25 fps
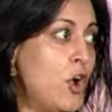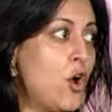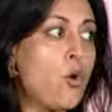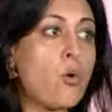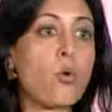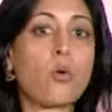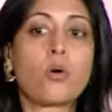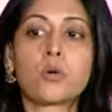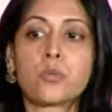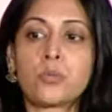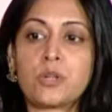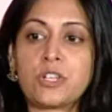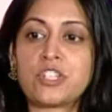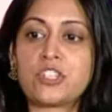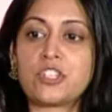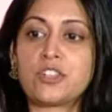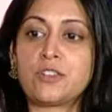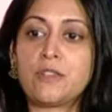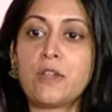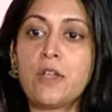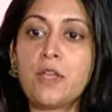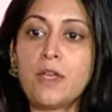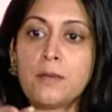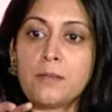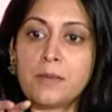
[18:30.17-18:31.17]
or we
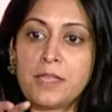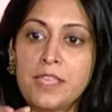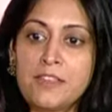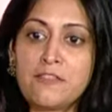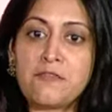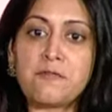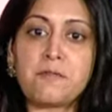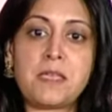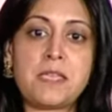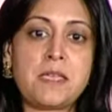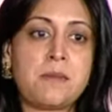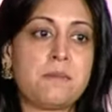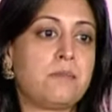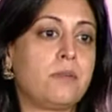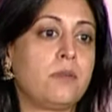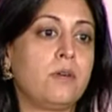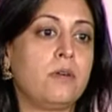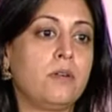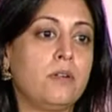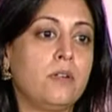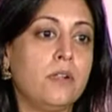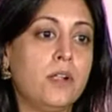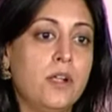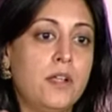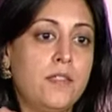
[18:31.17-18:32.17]
should give
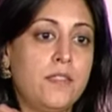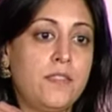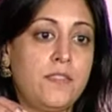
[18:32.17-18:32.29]
people